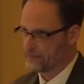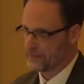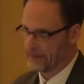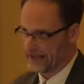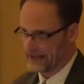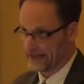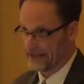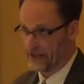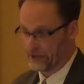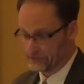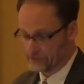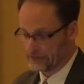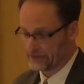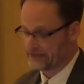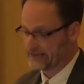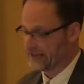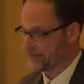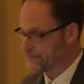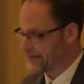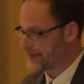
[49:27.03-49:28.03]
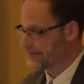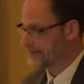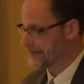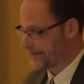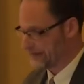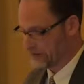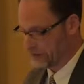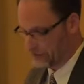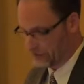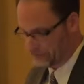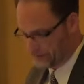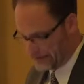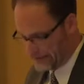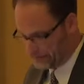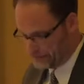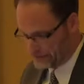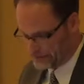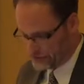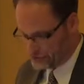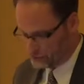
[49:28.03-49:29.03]
and hundreds had been killed by
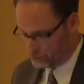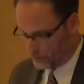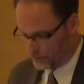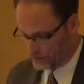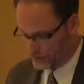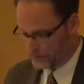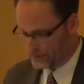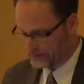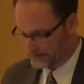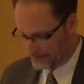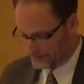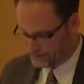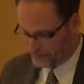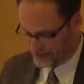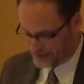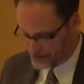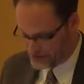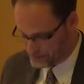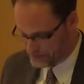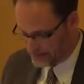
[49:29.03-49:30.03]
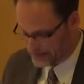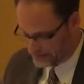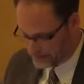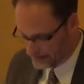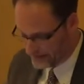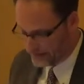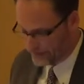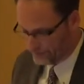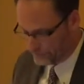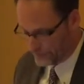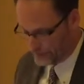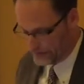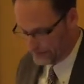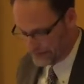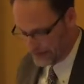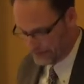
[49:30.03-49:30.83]
British warders in punishment for their